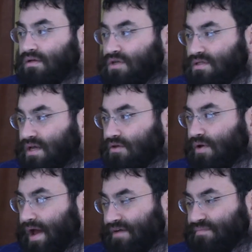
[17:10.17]
Just like you
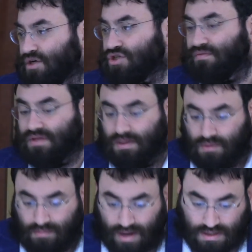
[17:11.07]
have Machshava
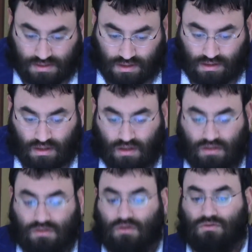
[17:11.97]
Dibur and Maisa,
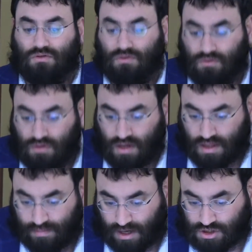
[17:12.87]
so too,
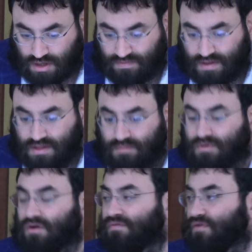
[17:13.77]
the Machshava and
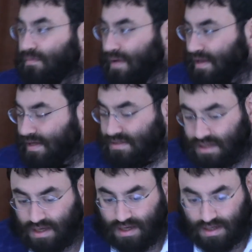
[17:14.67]
Dibur for a Bal
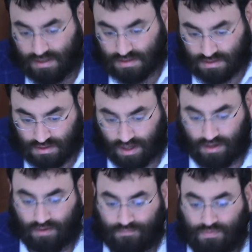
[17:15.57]
Asik is
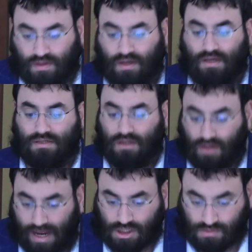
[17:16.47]
Teda, is
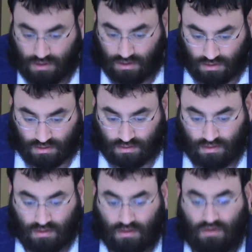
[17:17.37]
to actually learn.
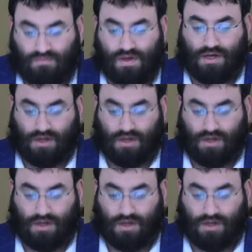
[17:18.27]
How does